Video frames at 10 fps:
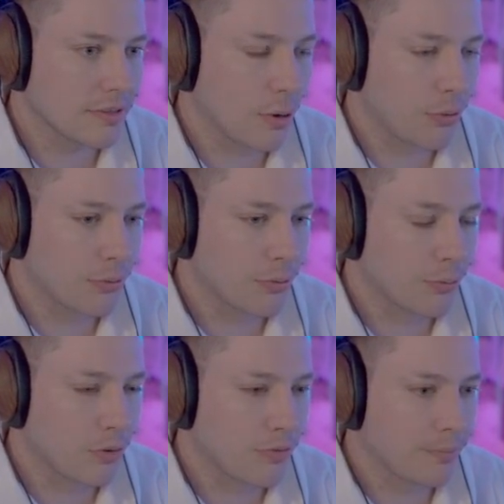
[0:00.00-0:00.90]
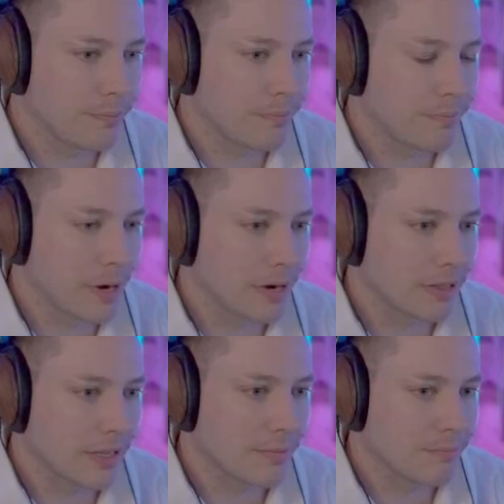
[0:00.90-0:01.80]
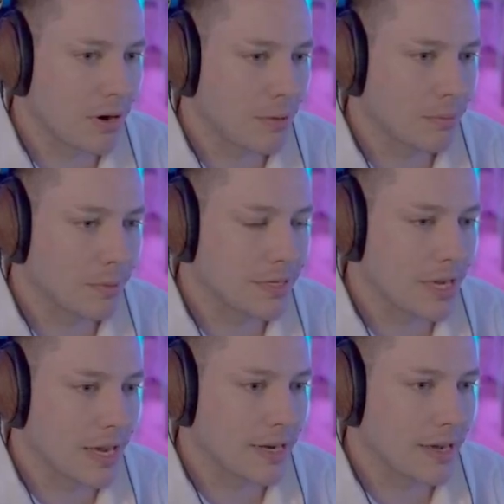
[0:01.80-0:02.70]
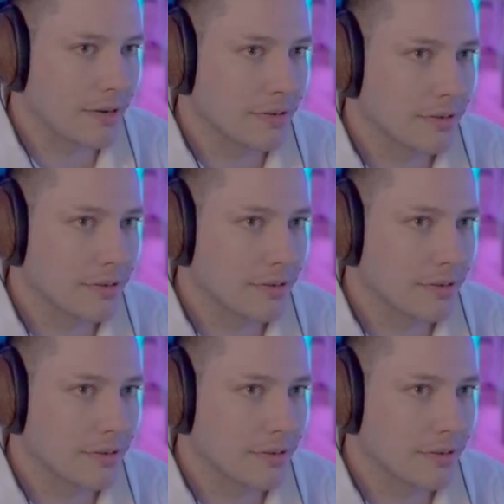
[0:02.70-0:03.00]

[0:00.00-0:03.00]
go through the roof, Whoa. apparently, and probably die now.